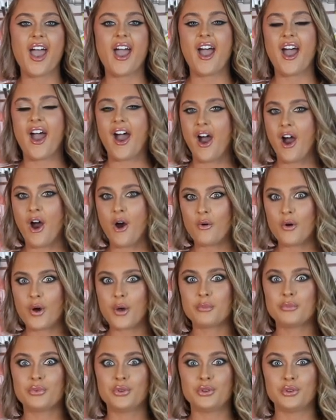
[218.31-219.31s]
How
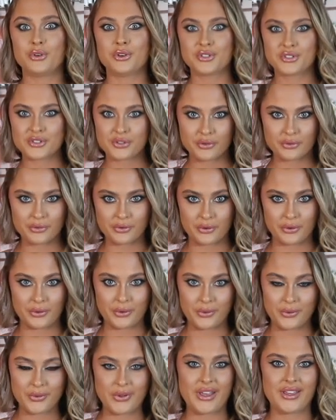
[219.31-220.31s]

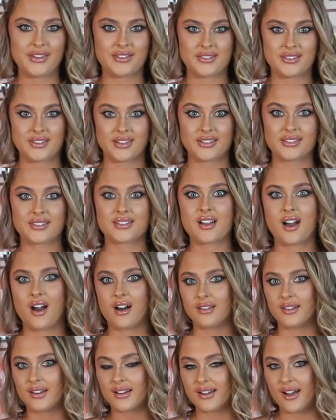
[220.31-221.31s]
beautiful is this
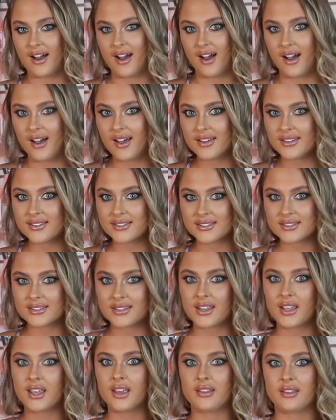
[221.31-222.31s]
color, guys?
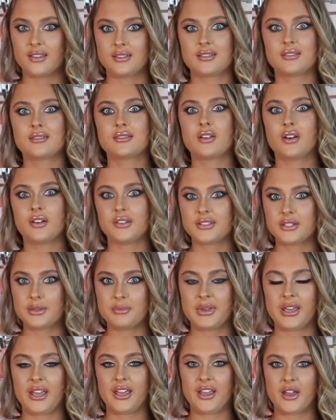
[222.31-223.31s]
This has got to
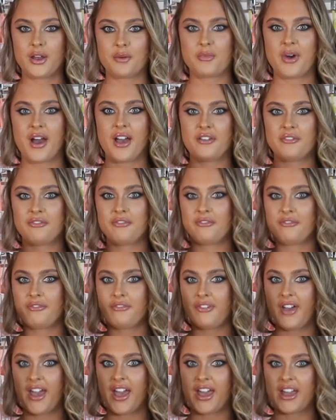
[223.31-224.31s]
be my
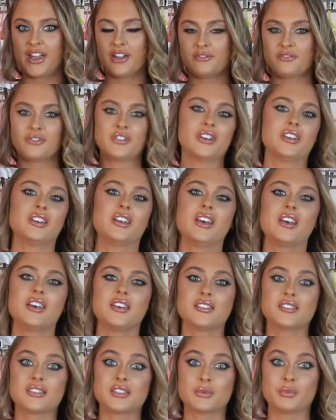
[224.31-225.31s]
favorite
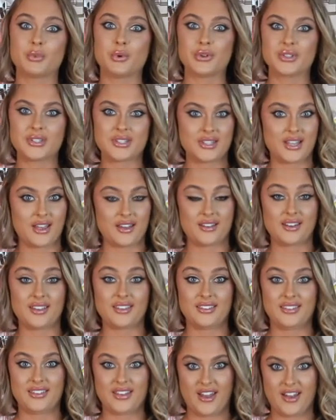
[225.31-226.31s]
sports set
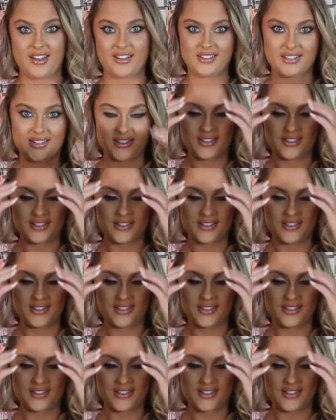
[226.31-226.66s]
yet.